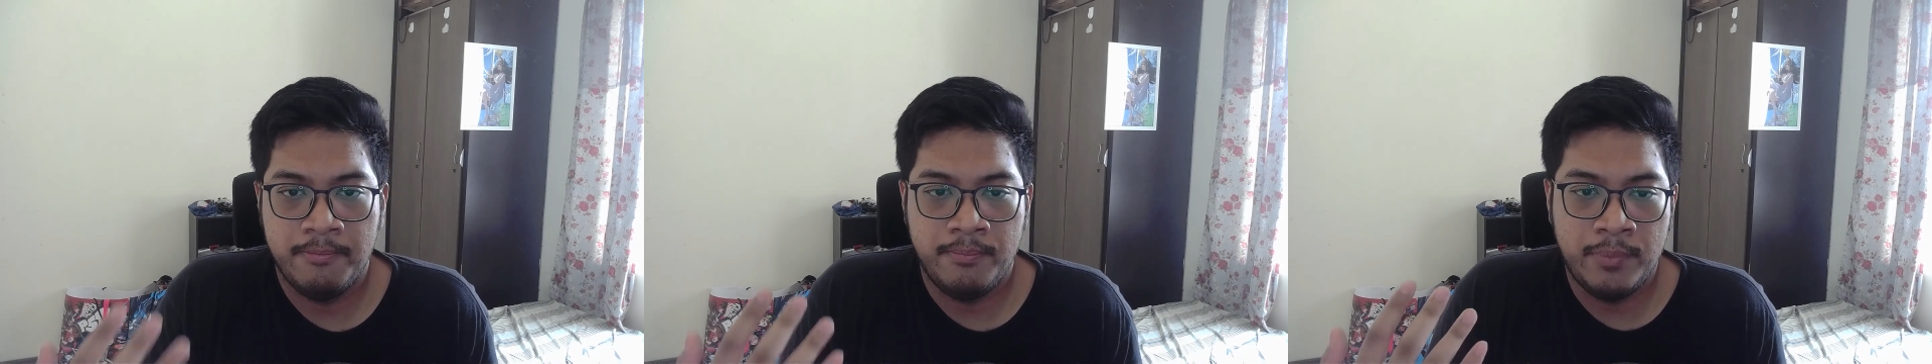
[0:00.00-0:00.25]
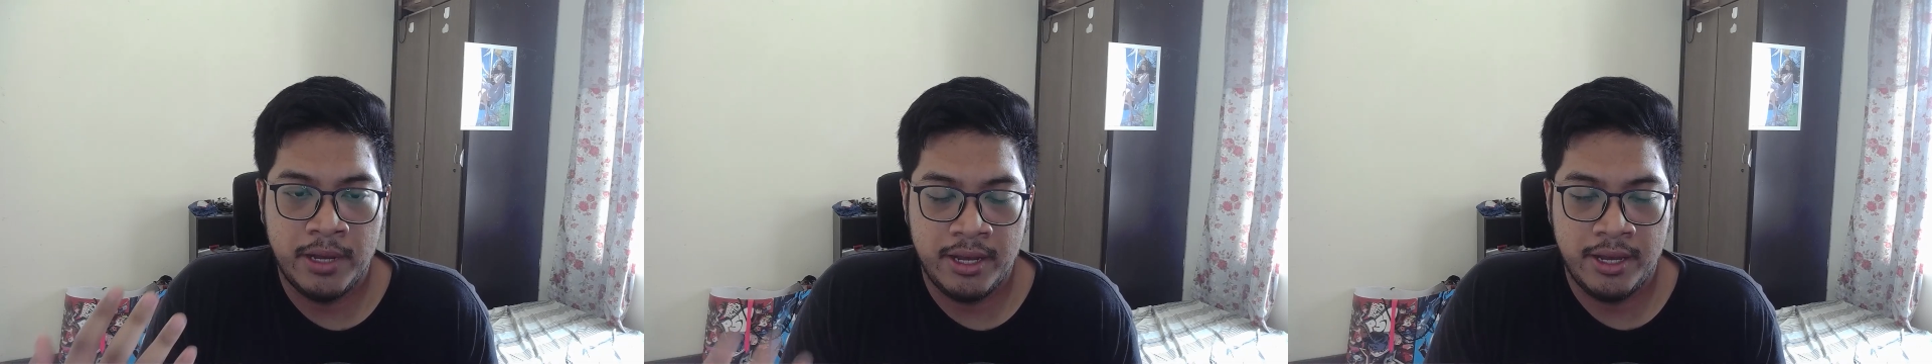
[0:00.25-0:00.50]

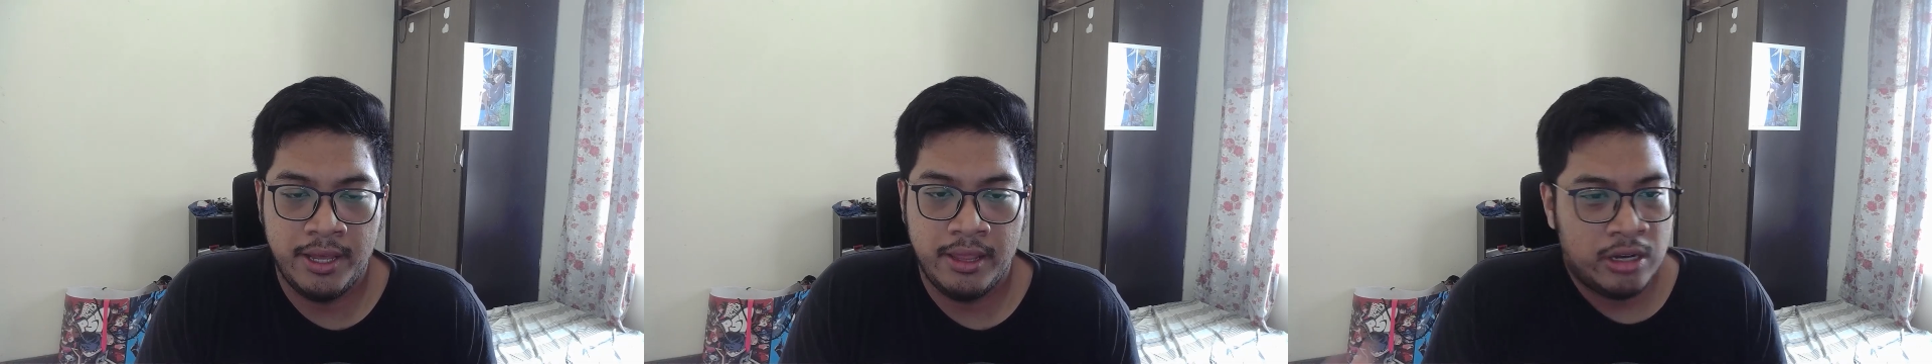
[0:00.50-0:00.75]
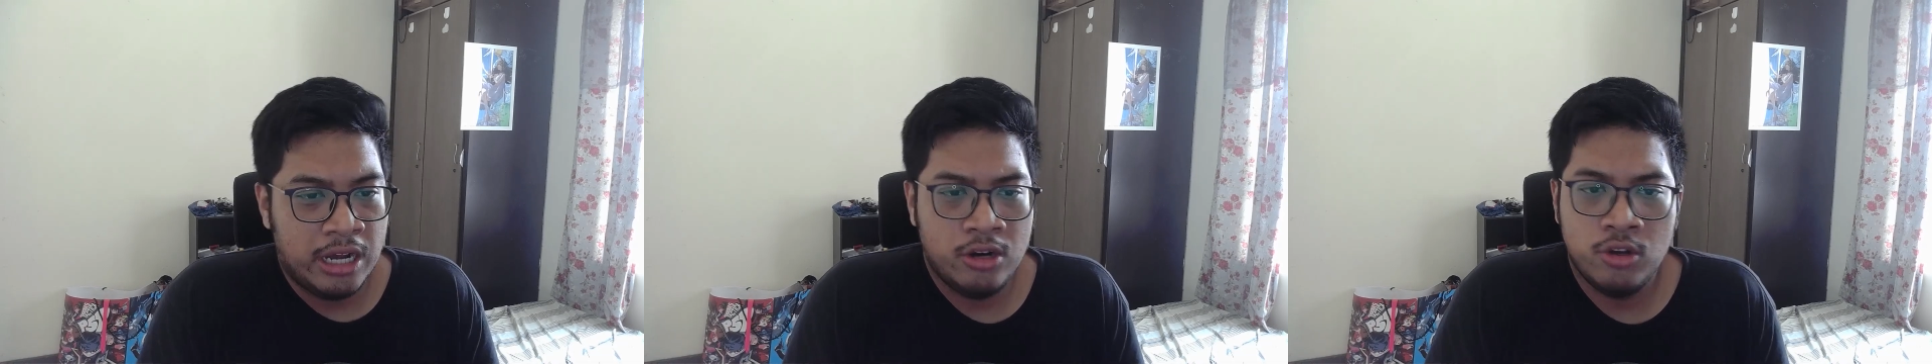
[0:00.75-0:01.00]
But
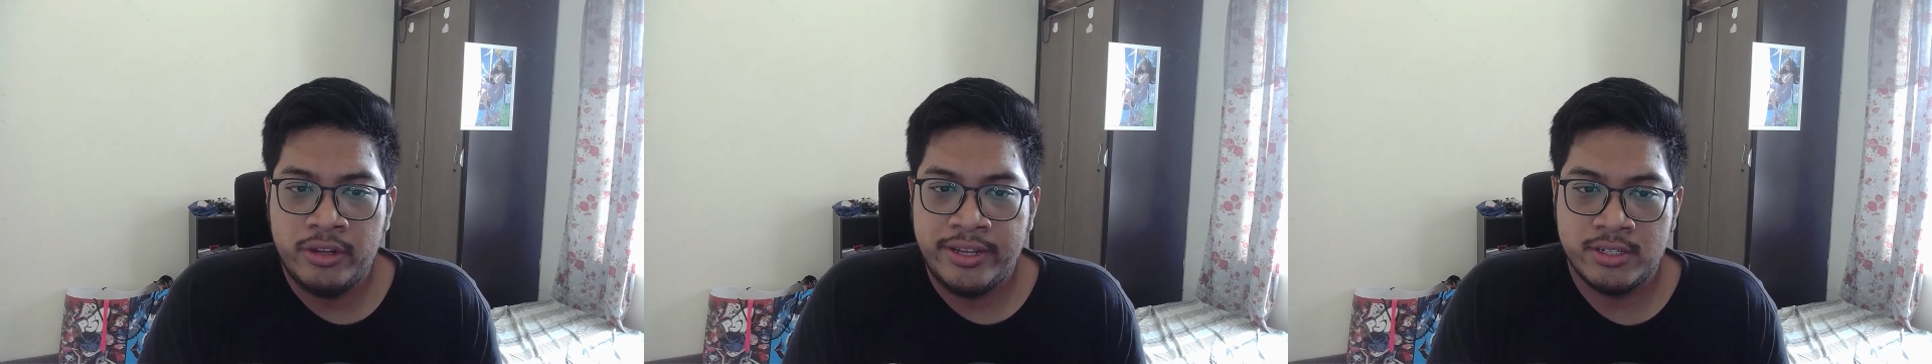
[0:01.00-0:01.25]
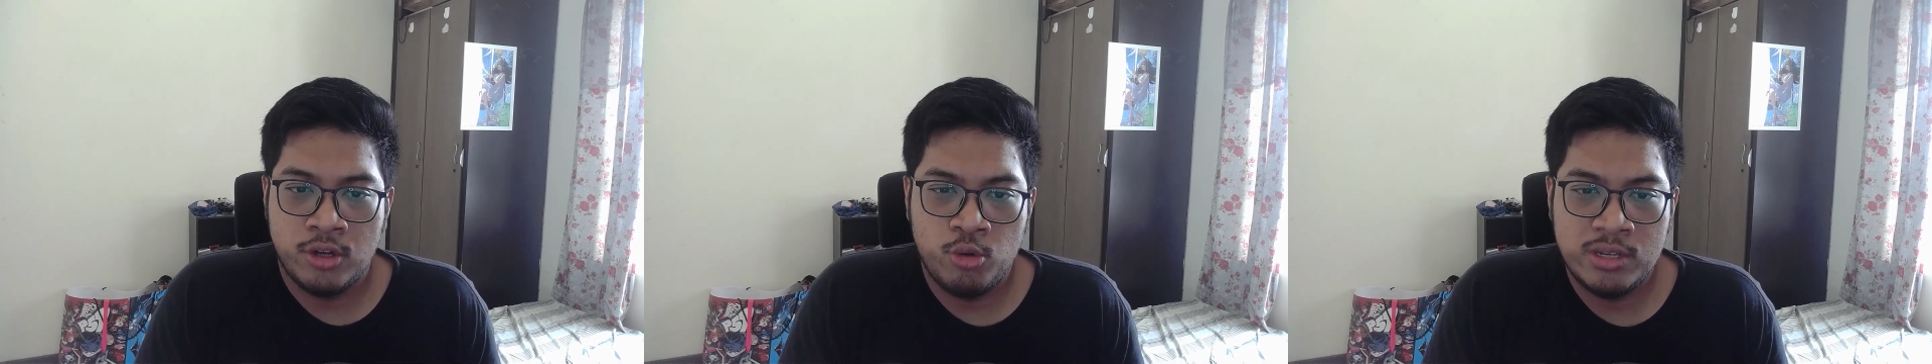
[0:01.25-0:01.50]
I don't know, there's
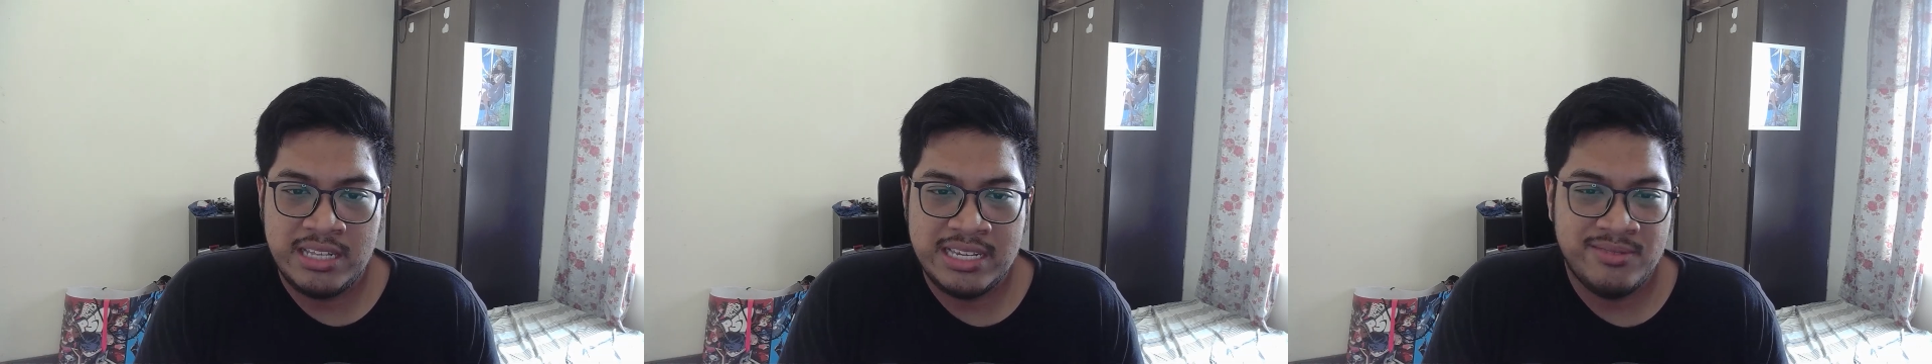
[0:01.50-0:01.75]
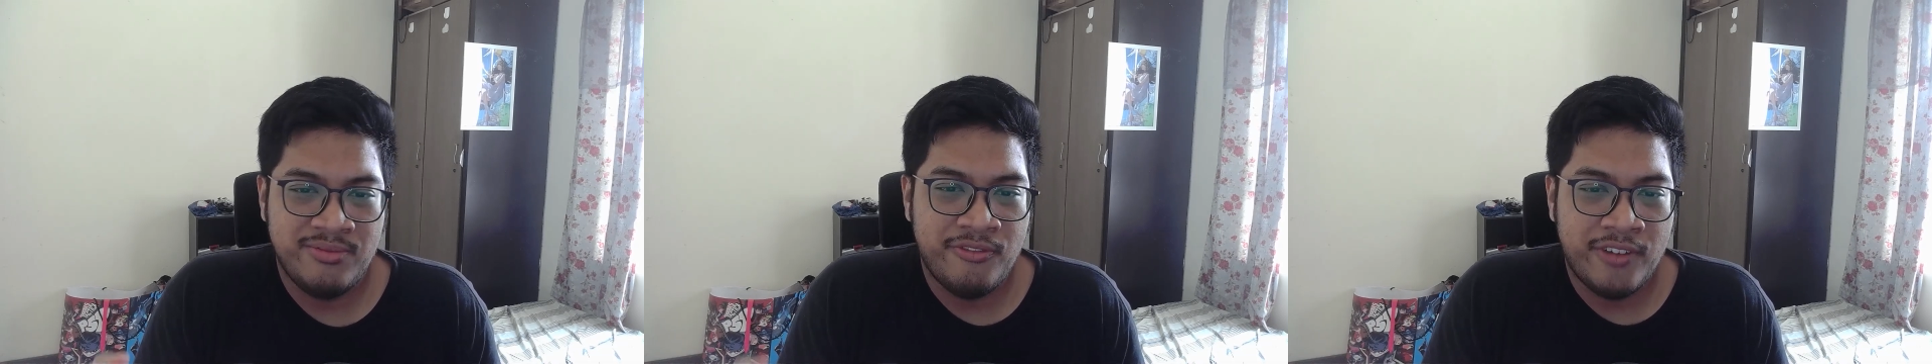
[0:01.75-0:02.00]
always this
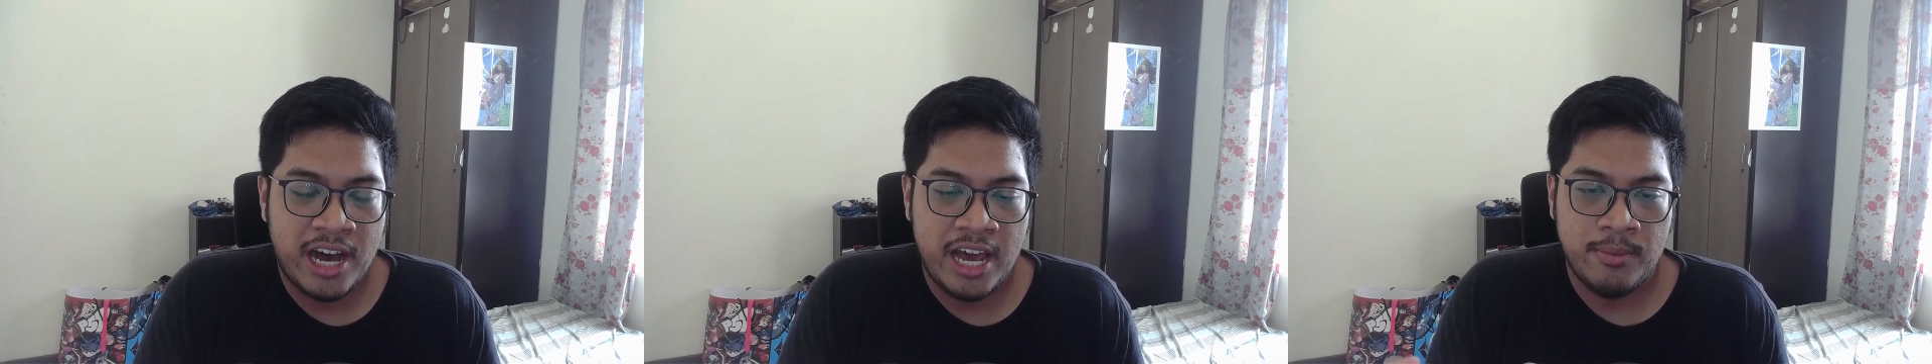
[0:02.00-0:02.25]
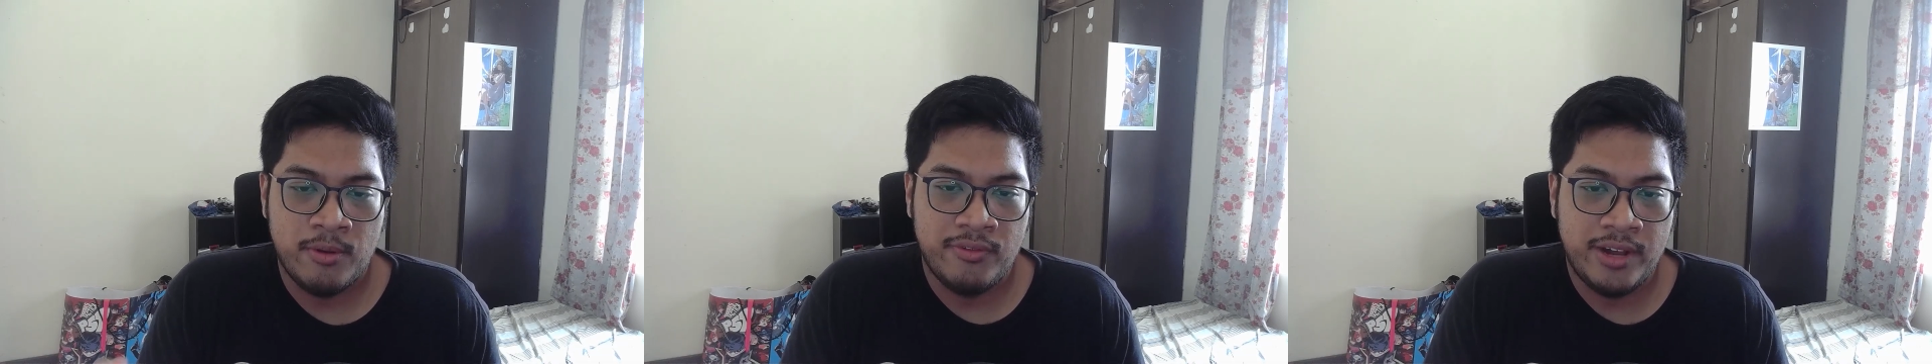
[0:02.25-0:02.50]

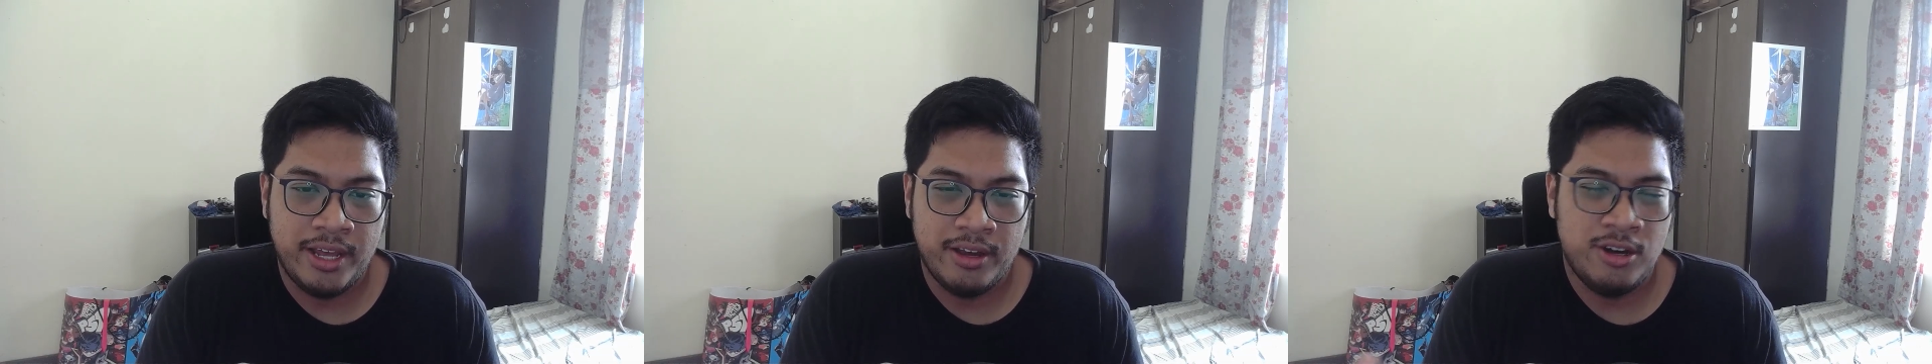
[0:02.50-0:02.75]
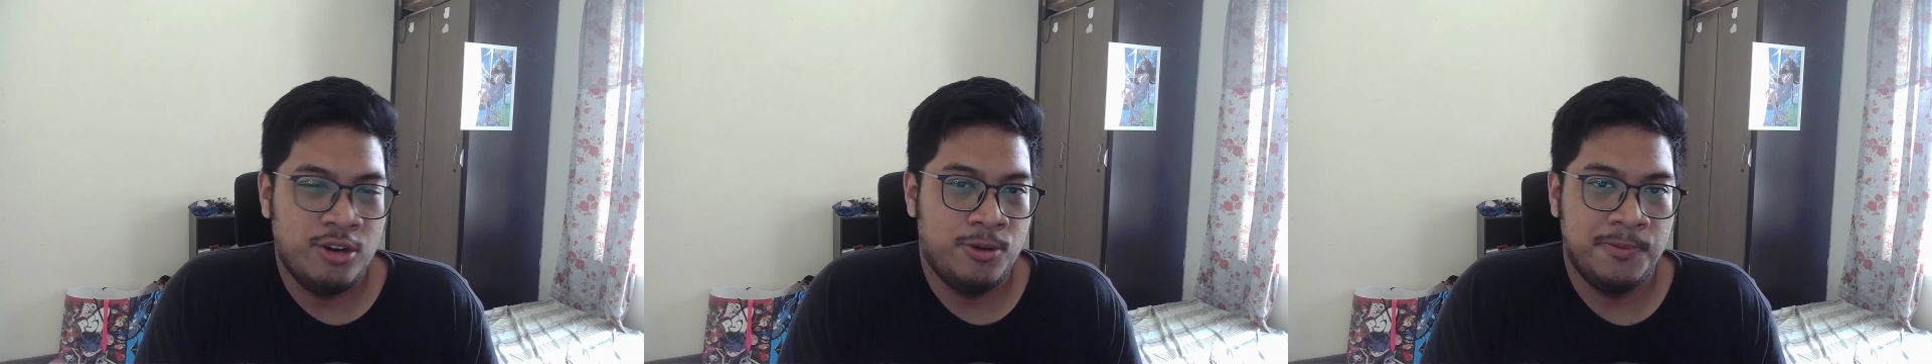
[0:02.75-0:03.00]
vibe of like,
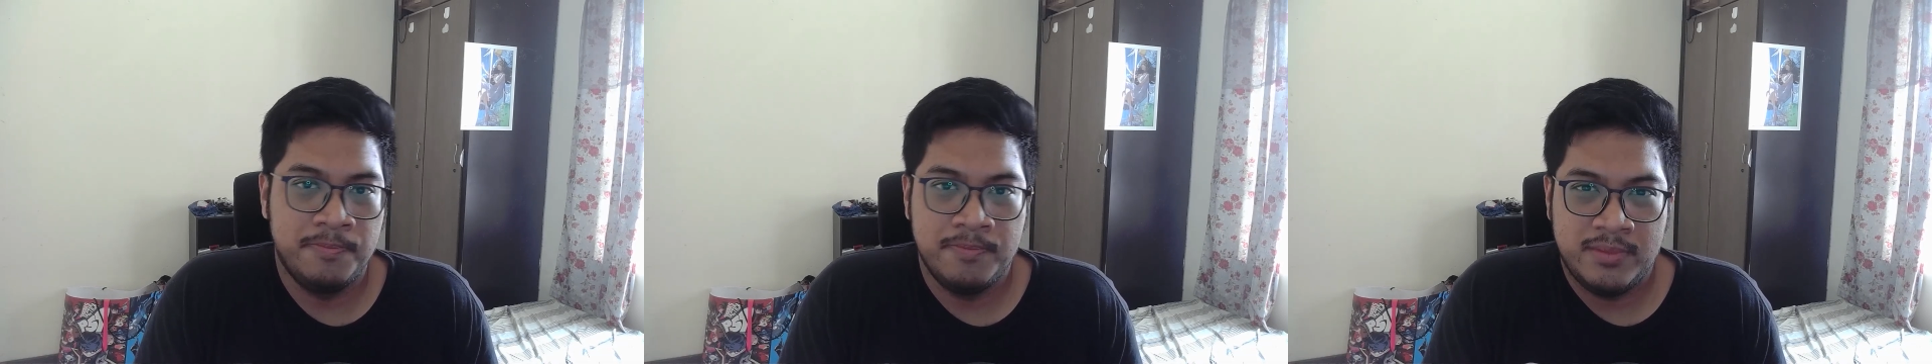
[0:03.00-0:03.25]
oh,